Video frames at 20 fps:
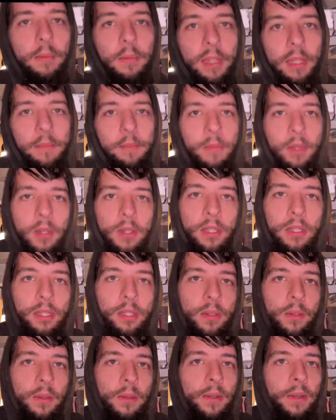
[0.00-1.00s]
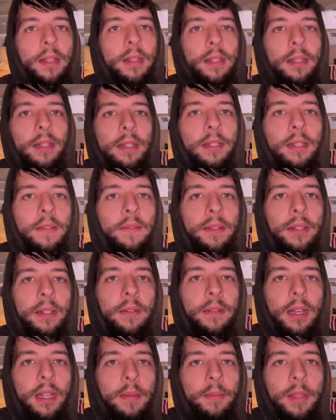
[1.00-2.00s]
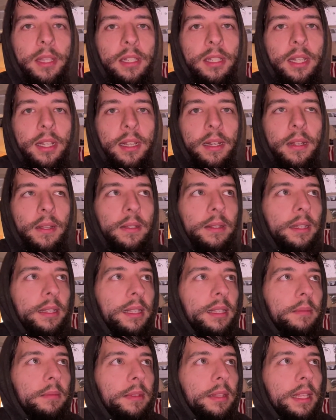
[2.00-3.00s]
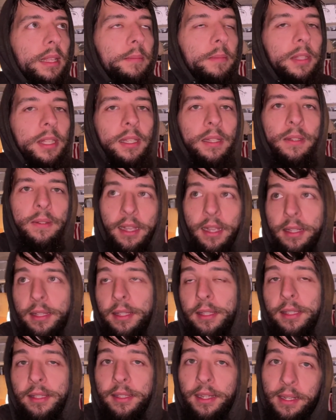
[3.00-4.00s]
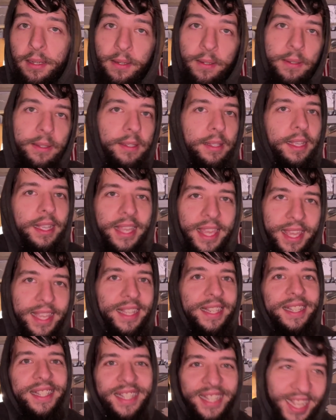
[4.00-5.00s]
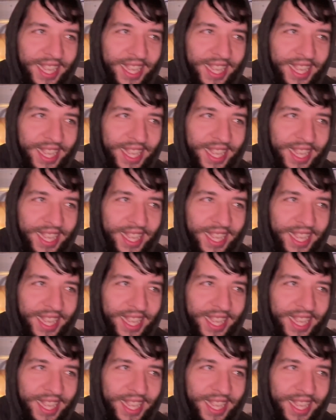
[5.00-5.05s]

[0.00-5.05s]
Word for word: my merch store that I definitely recommend checking out, the link below, and the stickers again.